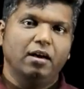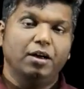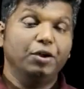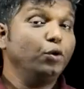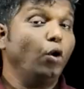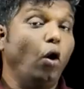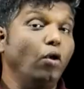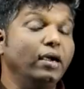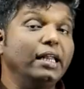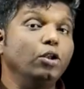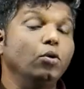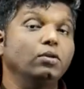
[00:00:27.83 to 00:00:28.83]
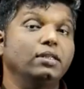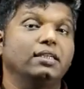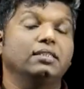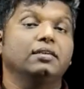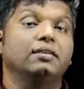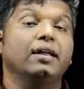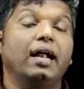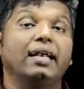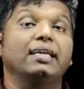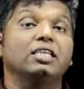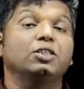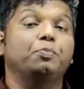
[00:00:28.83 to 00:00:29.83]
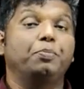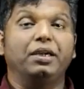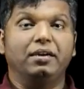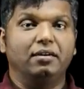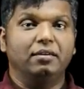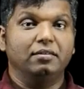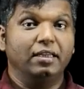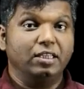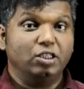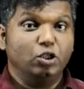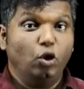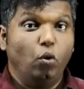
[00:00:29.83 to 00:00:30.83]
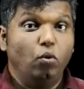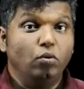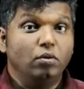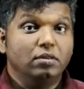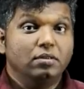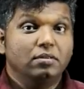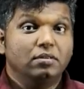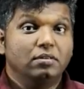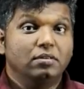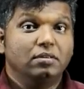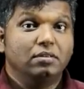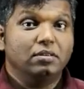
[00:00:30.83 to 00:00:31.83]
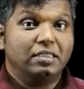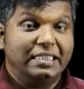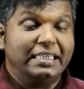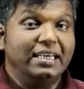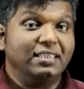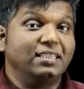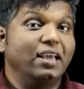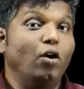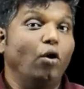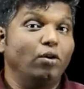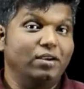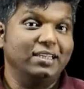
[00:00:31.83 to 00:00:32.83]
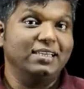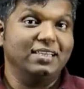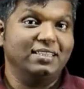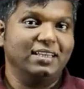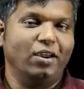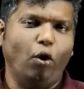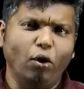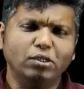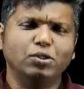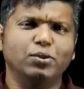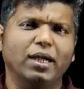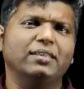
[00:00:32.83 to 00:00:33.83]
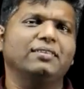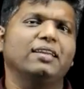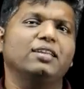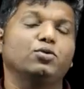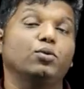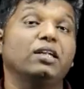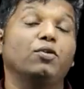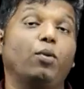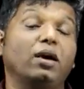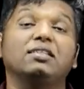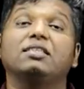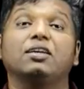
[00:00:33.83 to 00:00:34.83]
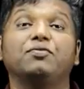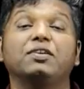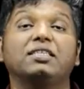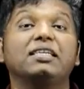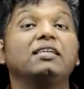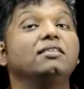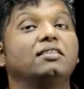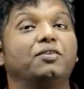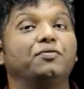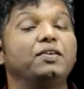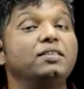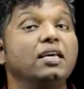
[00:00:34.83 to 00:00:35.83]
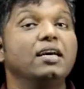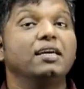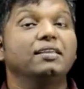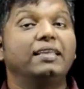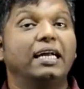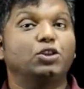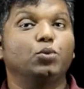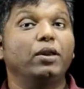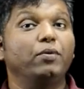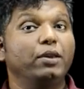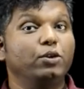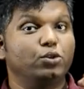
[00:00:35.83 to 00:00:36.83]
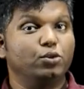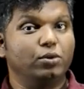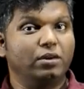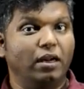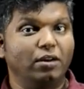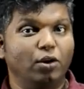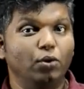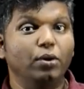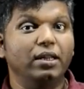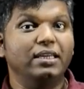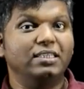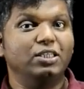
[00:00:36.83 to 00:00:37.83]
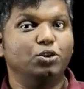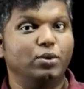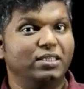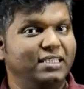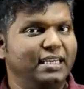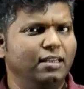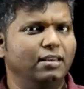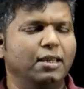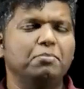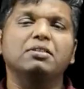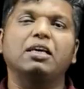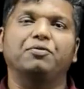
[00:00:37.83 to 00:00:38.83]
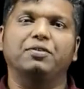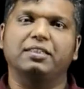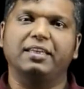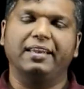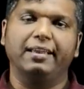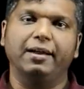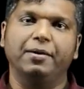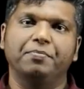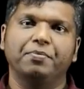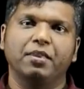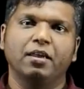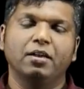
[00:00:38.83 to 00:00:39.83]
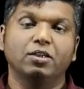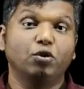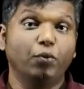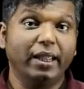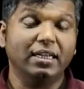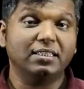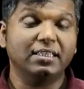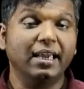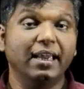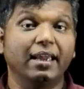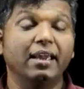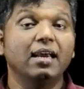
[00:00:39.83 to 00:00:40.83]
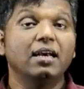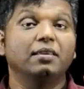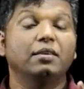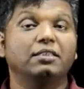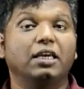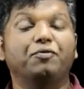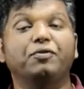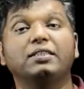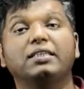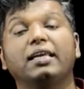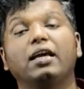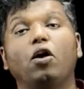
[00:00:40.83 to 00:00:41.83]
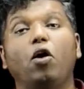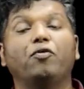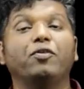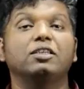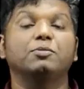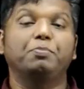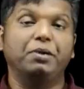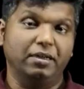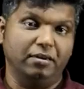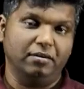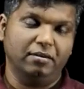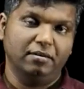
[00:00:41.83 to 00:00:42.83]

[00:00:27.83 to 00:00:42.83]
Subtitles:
You already know that regarding a sphere, there is no Csa or Tsa. Altogether, there is only one surface, single surface. That's why we used to conclude it into a single name surface area. So we can say the surface area of a sphere,